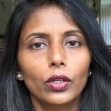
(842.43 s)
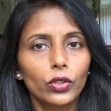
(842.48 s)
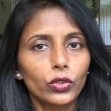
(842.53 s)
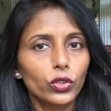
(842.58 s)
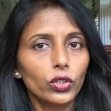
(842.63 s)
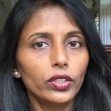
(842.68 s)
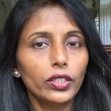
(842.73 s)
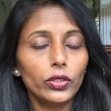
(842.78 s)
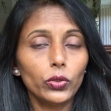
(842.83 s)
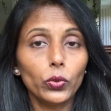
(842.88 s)

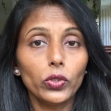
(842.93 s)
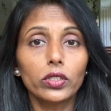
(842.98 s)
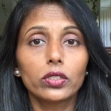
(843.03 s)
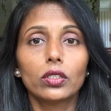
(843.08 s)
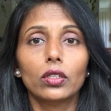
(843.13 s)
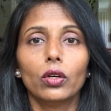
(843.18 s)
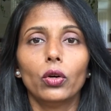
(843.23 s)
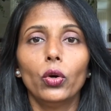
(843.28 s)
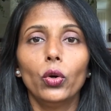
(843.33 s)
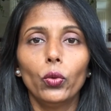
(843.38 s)
So this was
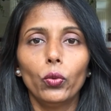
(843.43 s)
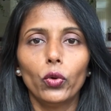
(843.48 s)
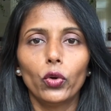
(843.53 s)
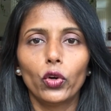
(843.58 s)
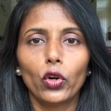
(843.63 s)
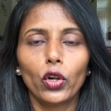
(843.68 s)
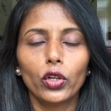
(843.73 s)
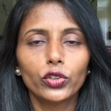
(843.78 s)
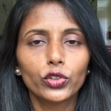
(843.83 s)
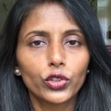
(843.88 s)
the
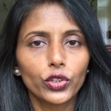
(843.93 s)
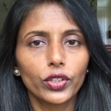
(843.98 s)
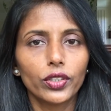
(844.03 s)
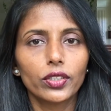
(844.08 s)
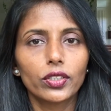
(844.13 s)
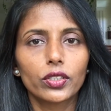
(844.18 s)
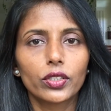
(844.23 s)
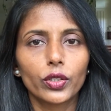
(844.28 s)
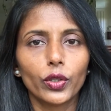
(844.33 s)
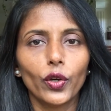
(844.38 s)
overall
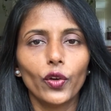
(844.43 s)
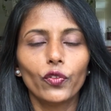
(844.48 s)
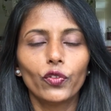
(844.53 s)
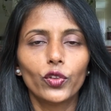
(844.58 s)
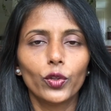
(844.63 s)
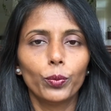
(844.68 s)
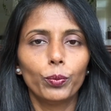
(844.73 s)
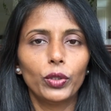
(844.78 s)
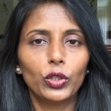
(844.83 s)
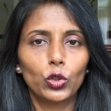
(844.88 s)
gist of
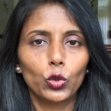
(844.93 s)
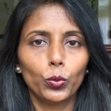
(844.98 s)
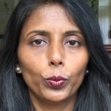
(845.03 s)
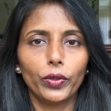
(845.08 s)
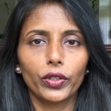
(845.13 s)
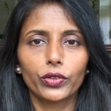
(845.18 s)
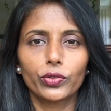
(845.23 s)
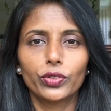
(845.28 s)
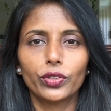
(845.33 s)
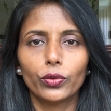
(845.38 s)
the Pitru
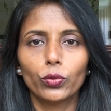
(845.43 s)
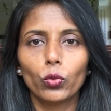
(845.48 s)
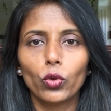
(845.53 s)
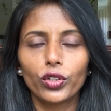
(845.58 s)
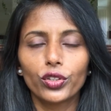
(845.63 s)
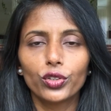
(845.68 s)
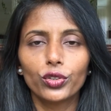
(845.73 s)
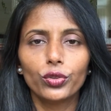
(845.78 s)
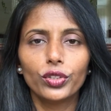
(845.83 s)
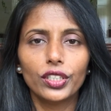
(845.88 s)
Paksha,
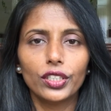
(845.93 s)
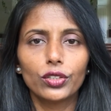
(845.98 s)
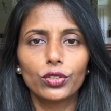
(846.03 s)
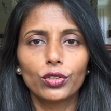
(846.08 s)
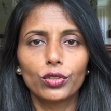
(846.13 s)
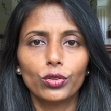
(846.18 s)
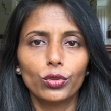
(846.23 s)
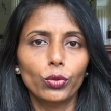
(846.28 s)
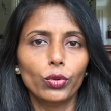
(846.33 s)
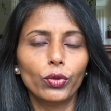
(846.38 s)
what you need to
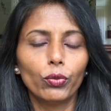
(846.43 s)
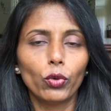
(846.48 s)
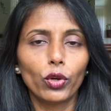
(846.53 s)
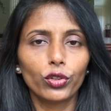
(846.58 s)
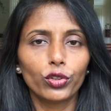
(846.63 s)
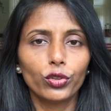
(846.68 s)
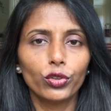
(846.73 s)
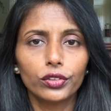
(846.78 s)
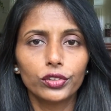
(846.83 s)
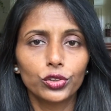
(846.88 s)
do and
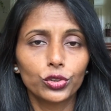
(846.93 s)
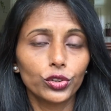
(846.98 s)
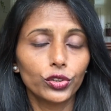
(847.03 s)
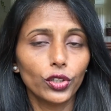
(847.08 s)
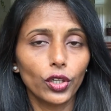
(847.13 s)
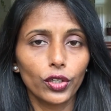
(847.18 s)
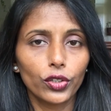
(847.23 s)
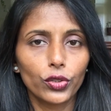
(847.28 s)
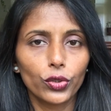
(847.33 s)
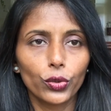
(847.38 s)
what you should
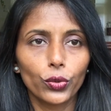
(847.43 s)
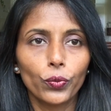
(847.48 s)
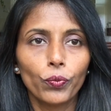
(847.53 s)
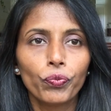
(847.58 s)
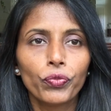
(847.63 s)
not do.